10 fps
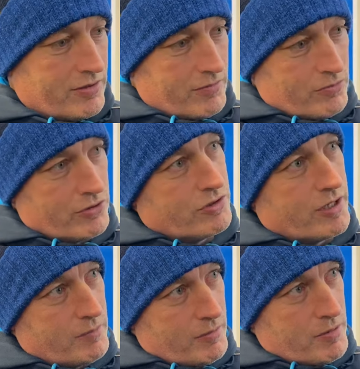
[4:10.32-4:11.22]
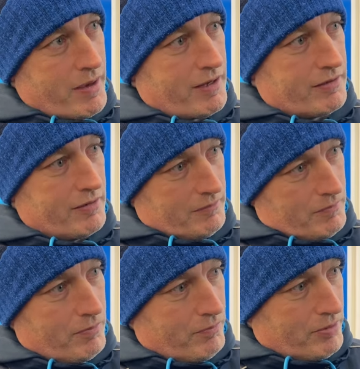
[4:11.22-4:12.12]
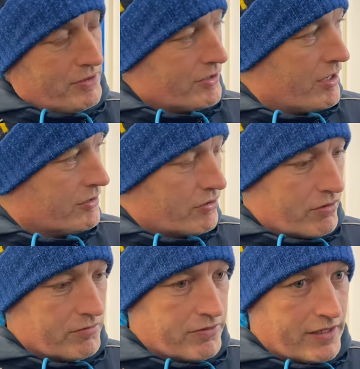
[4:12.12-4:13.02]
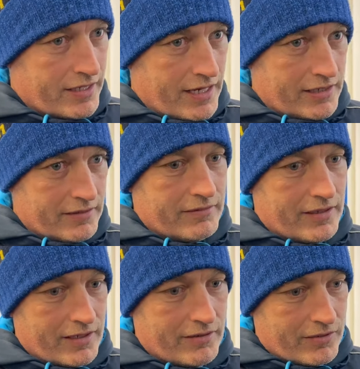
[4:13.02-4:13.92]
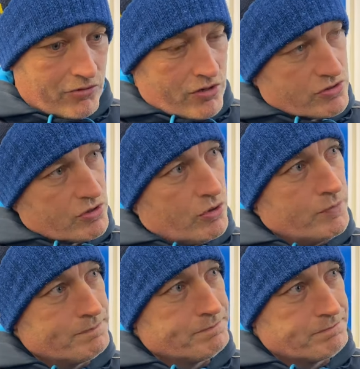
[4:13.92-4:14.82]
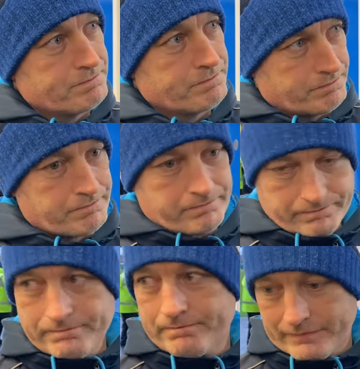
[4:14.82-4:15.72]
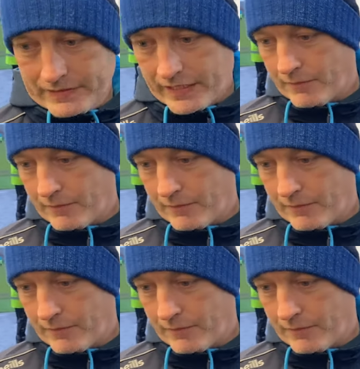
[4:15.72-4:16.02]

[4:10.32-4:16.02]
seven months' time he'll be back, and please go on the hurling field again and, and, and where to go. Cheers. Thanks, Cheers. Cheers.